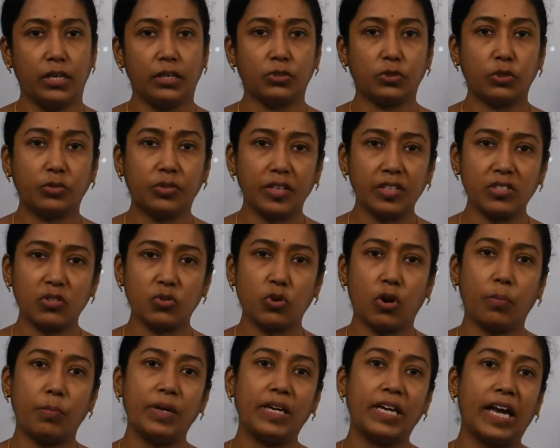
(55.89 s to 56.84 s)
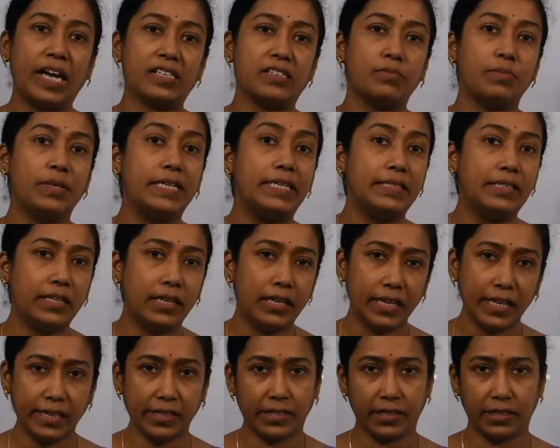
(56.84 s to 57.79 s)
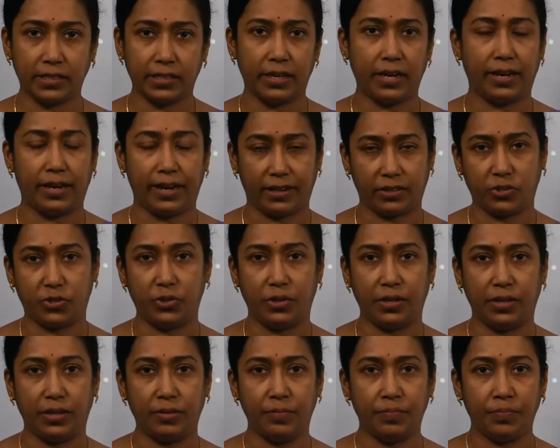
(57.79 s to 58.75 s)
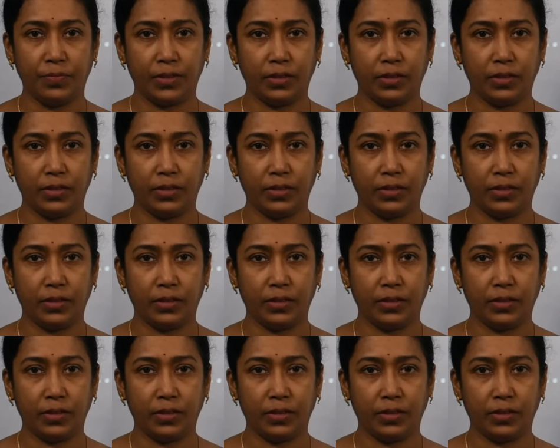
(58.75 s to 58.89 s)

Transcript: So this topic has been deleted actually,